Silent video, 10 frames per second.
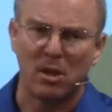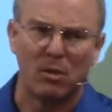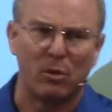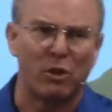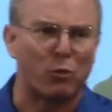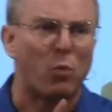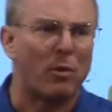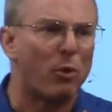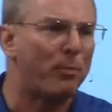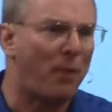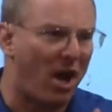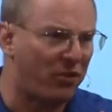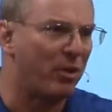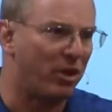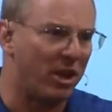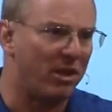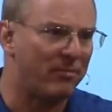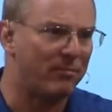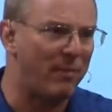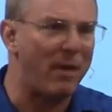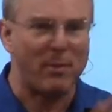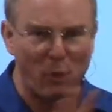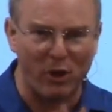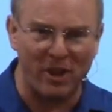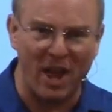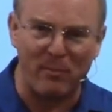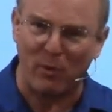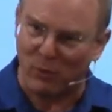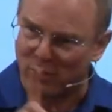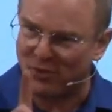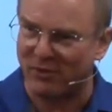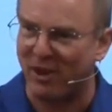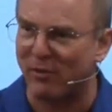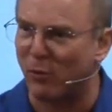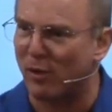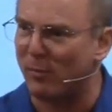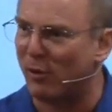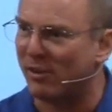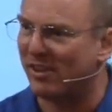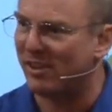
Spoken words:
Well, there's one more possibility. Maybe more than that, but we'll just cover one more.